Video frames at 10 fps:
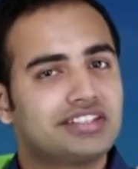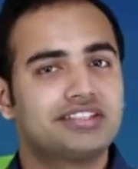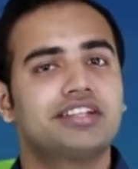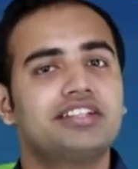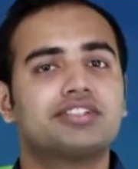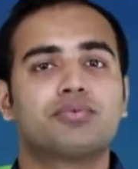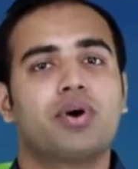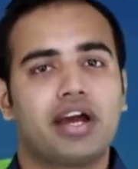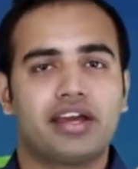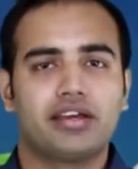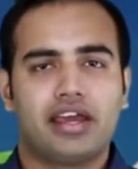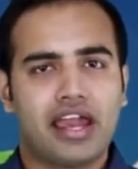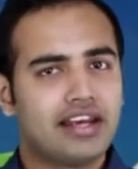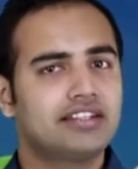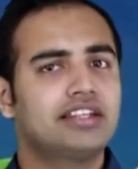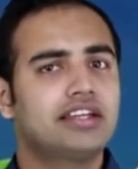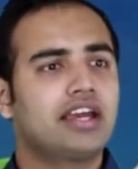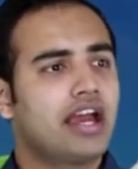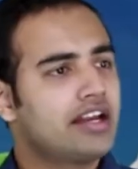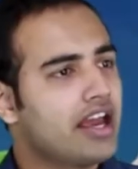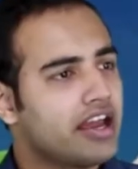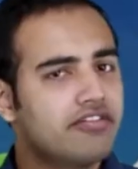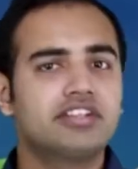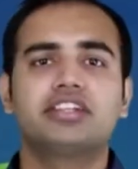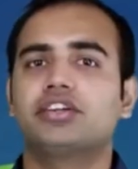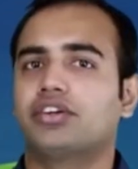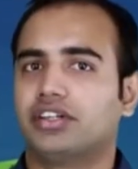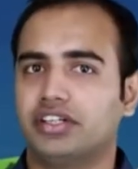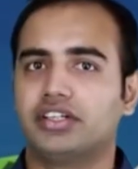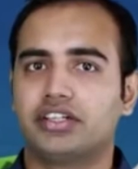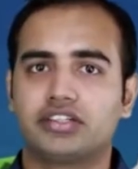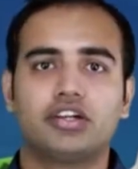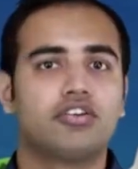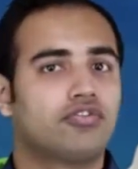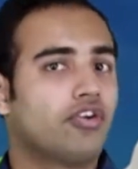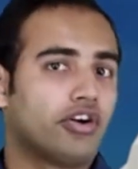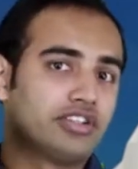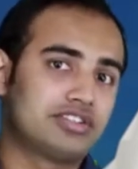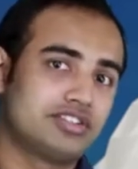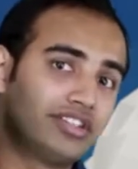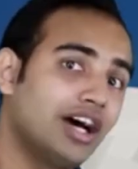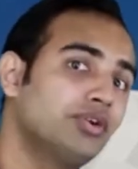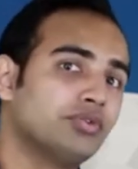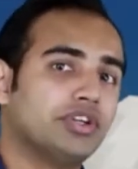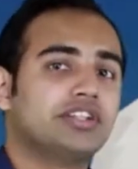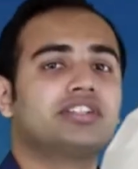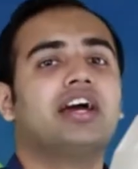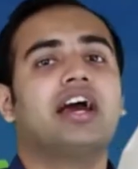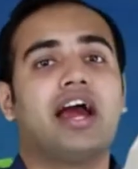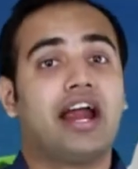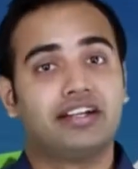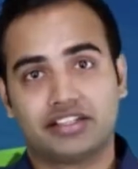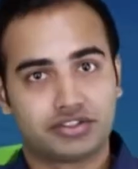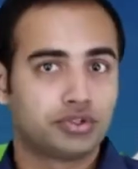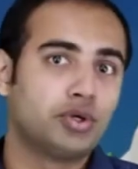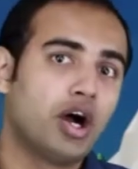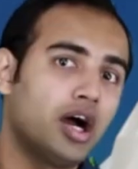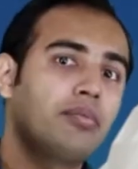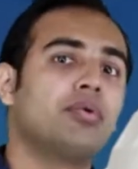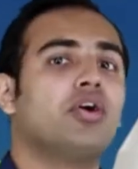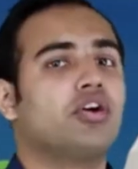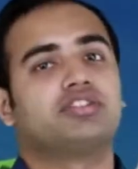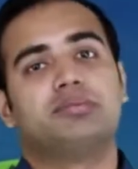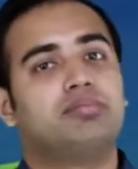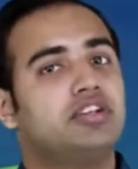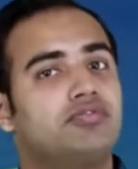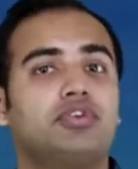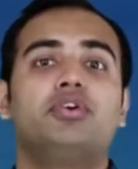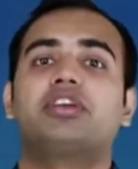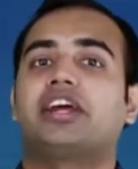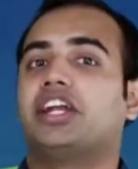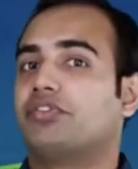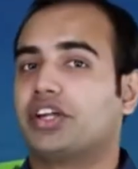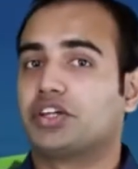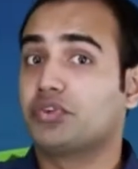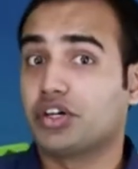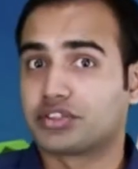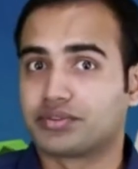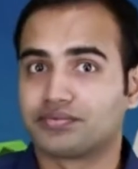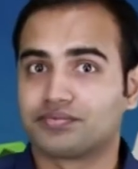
is the reason why anything and everything on Earth falls downwards and doesn't go up or simply float right where it was.